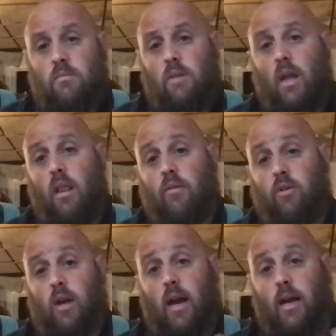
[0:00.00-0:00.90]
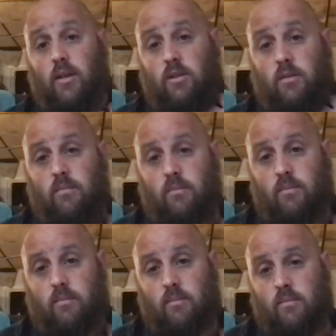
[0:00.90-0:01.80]
I love you guys.
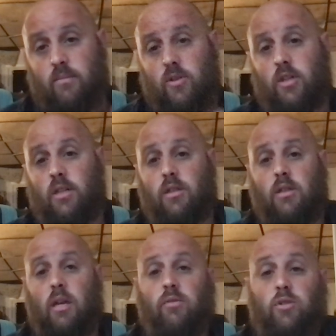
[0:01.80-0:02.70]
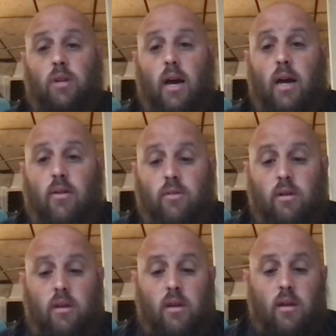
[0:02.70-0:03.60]
Jesus loves you guys.
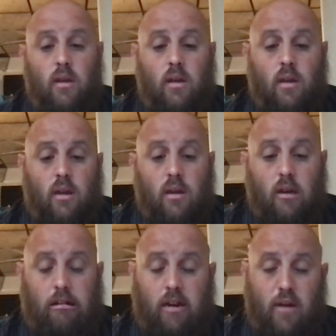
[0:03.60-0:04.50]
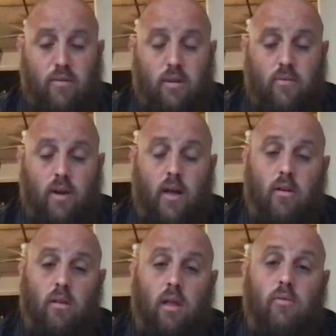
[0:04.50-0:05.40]
And our Heavenly Father
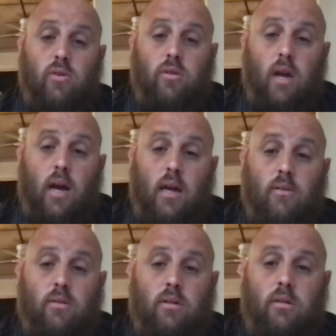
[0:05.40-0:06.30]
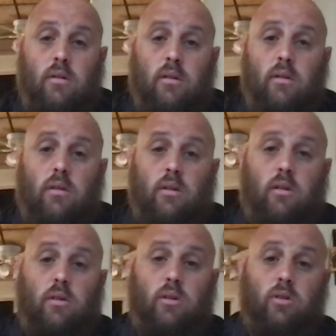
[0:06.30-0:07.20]
loves you guys.
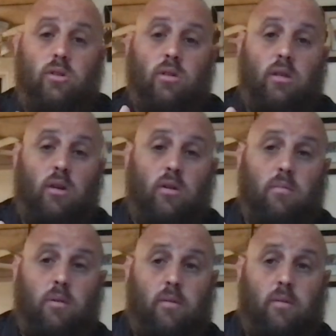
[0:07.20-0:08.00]
Shalom.